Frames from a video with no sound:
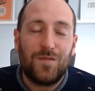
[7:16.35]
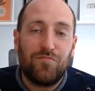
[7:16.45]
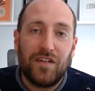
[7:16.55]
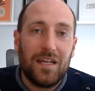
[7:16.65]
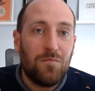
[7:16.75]
to
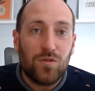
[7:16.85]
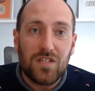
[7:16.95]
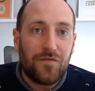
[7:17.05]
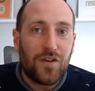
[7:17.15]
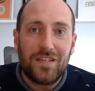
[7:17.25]
bring in more
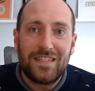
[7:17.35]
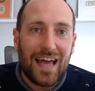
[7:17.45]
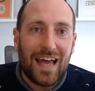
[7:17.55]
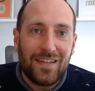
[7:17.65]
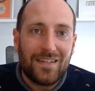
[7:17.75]
diverse
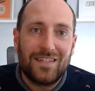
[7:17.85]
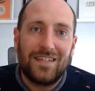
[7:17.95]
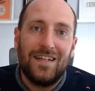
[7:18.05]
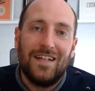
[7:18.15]
talent?